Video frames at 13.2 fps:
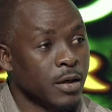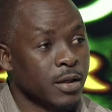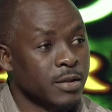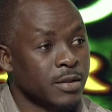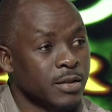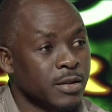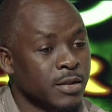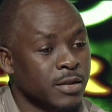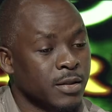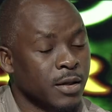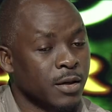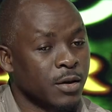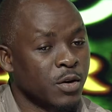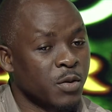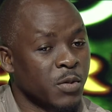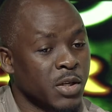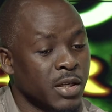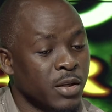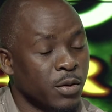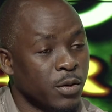as it is
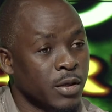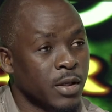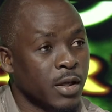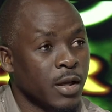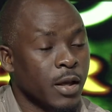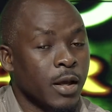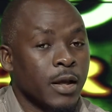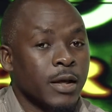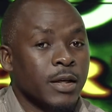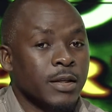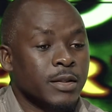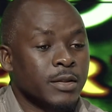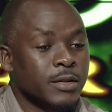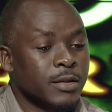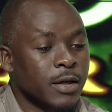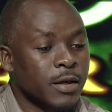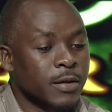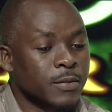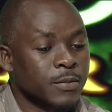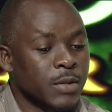commonly known, is
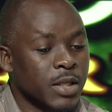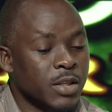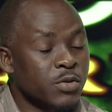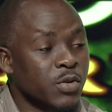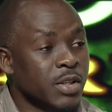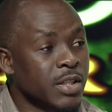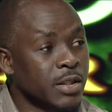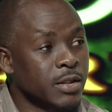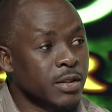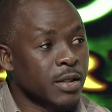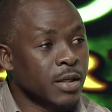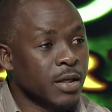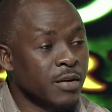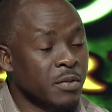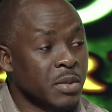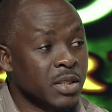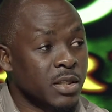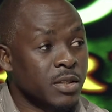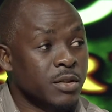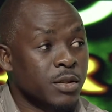a strategic government
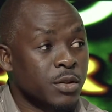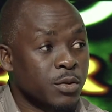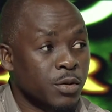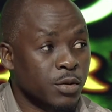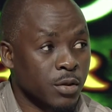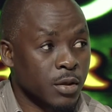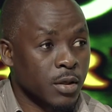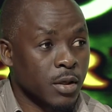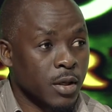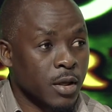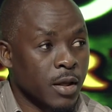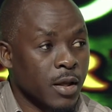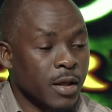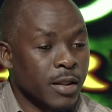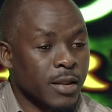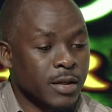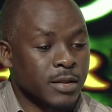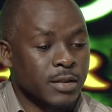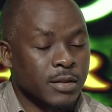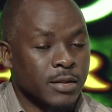institution
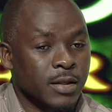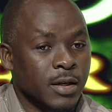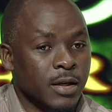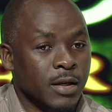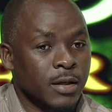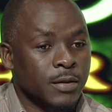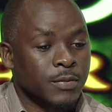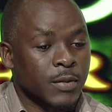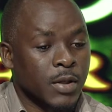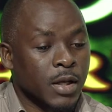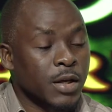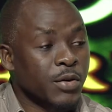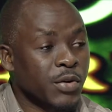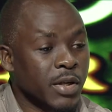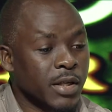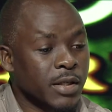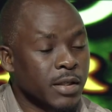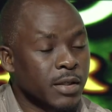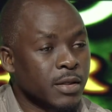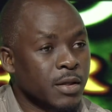that is
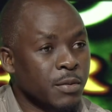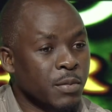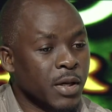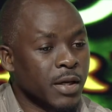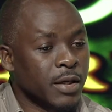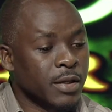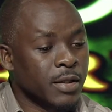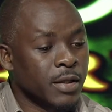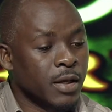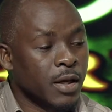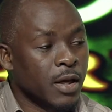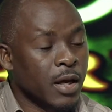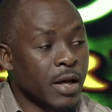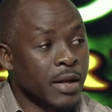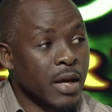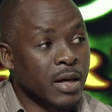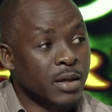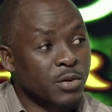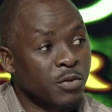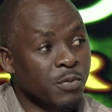created by an
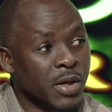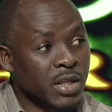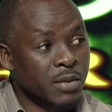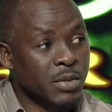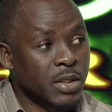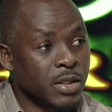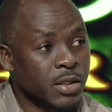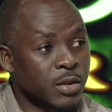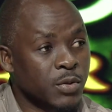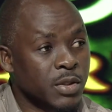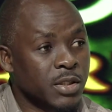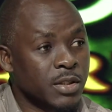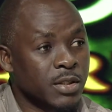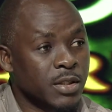Act of Parliament, which is